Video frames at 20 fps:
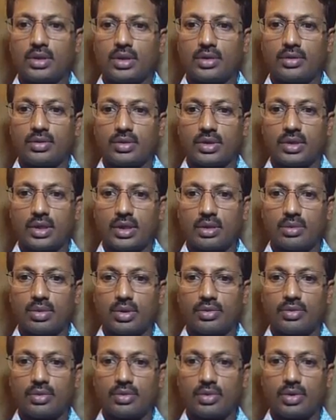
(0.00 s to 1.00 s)
So for
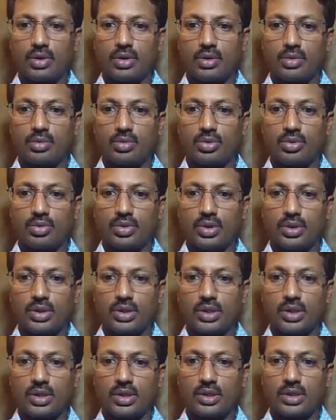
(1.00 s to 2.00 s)
example, if you want to move
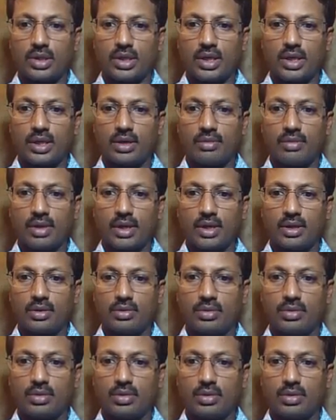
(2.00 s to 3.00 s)
this scale
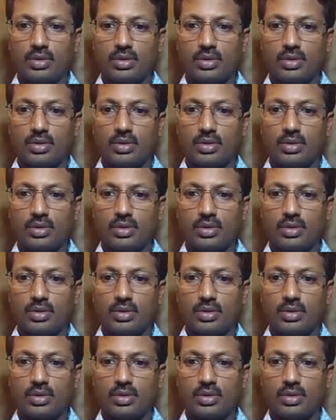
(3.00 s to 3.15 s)
value,